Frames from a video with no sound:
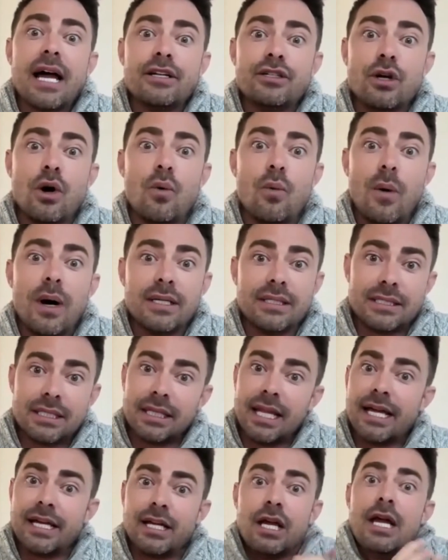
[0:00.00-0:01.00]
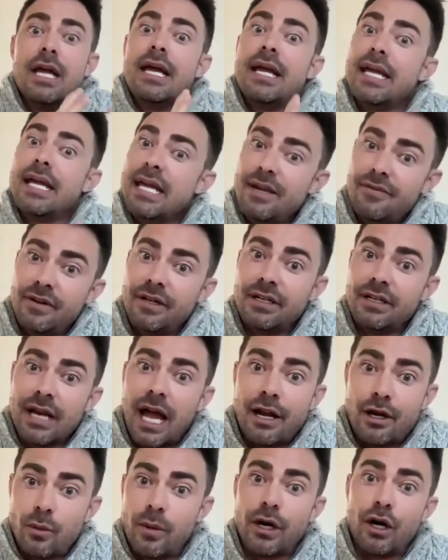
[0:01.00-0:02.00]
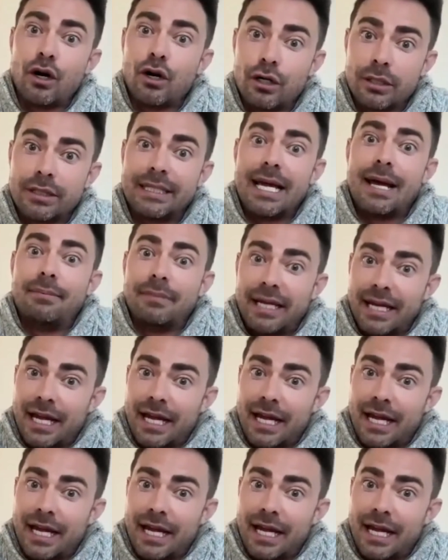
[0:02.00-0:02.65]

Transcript: I don't want to like even I don't want to hurt them.